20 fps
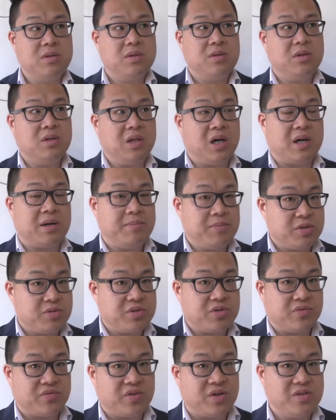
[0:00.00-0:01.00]
not in
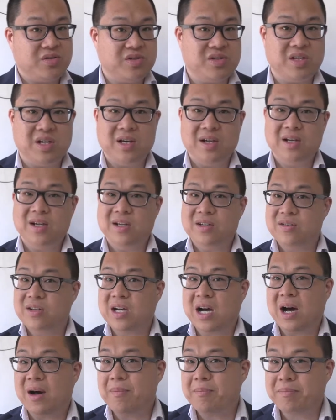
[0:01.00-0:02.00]
mutual funds. You
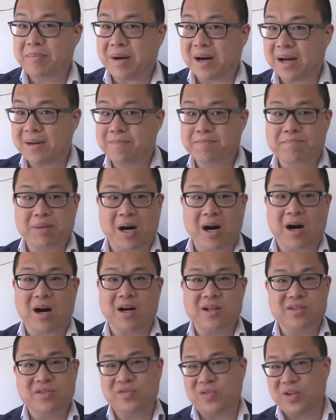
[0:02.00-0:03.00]
can't buy
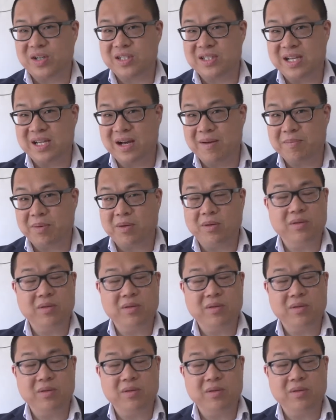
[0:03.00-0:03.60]
bonds, for example,